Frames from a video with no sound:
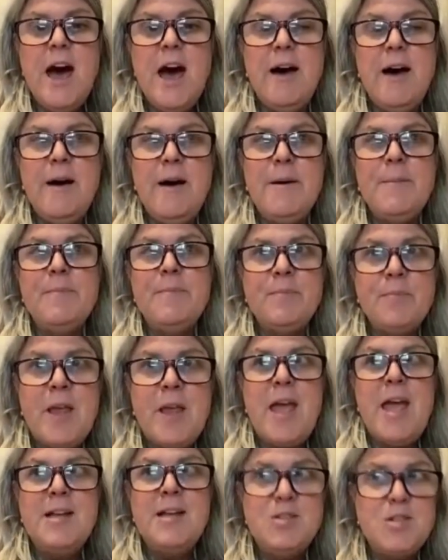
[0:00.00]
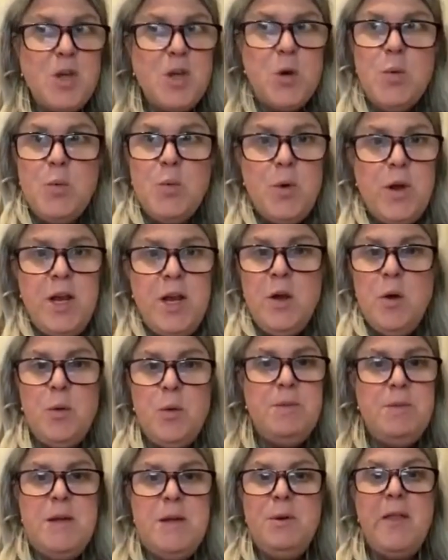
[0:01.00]
And so,
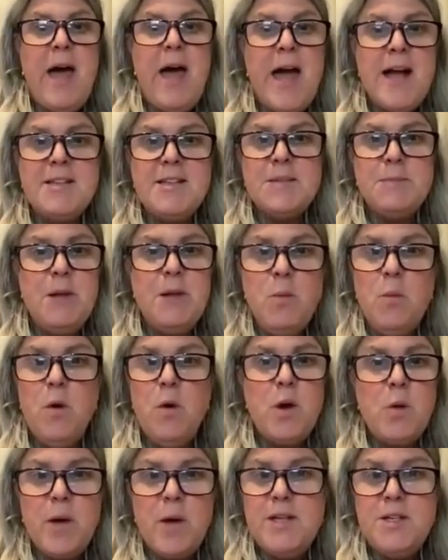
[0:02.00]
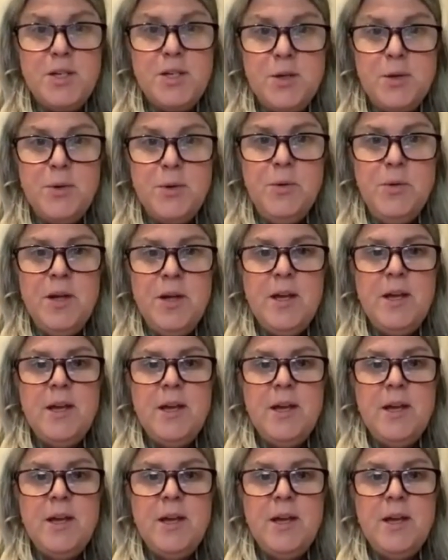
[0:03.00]
when people ask me, what do I do?